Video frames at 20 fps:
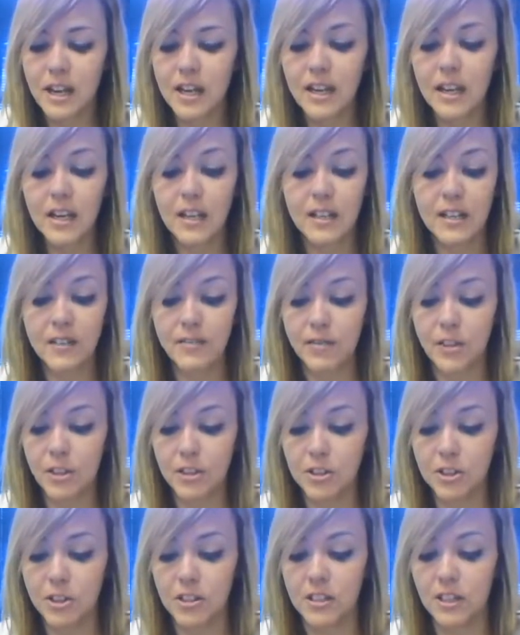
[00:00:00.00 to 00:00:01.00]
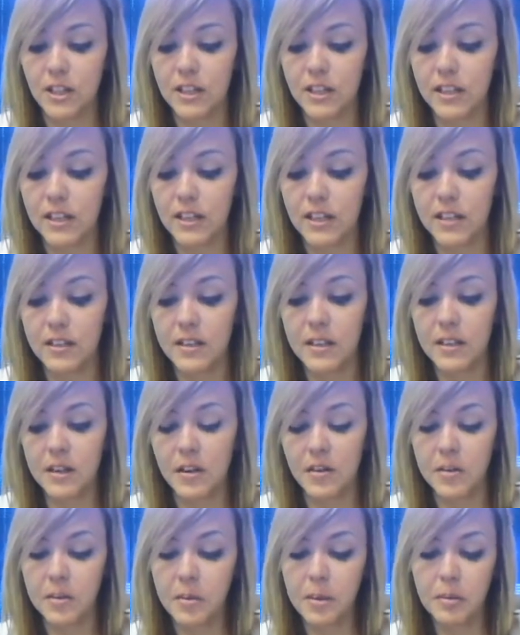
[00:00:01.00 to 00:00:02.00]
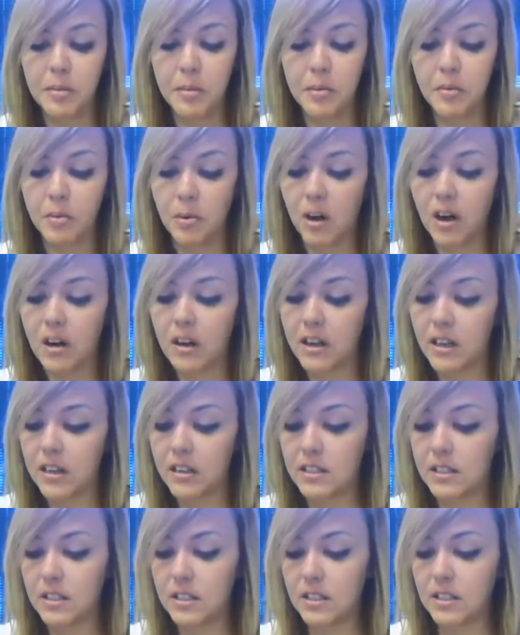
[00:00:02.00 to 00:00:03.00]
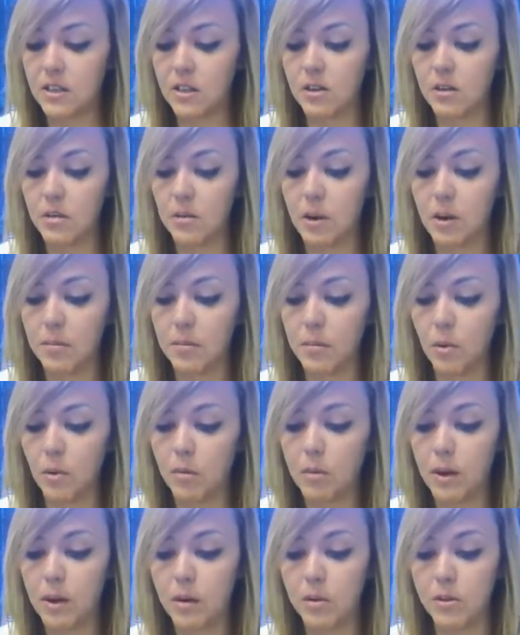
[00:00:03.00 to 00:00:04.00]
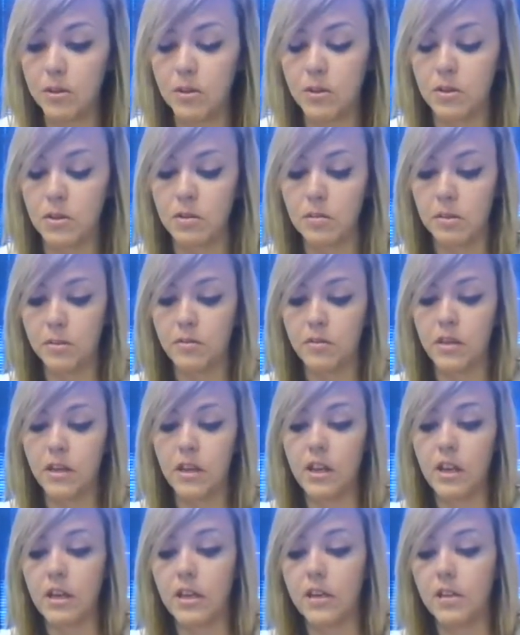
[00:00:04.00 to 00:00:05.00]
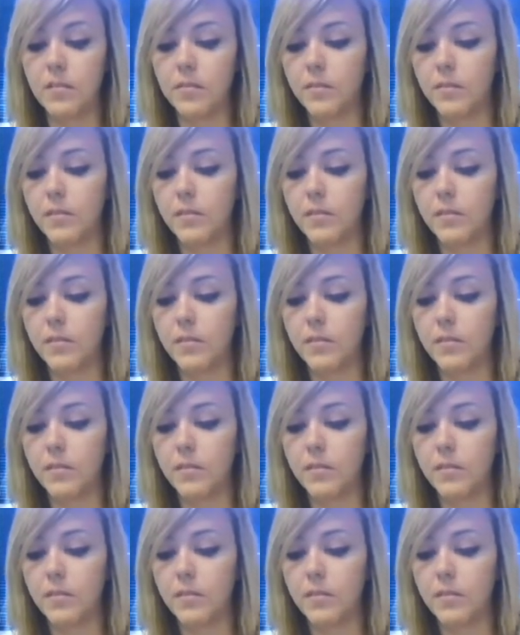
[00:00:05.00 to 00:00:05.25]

I can't function like that, and other people rock it, so more power to them if they can.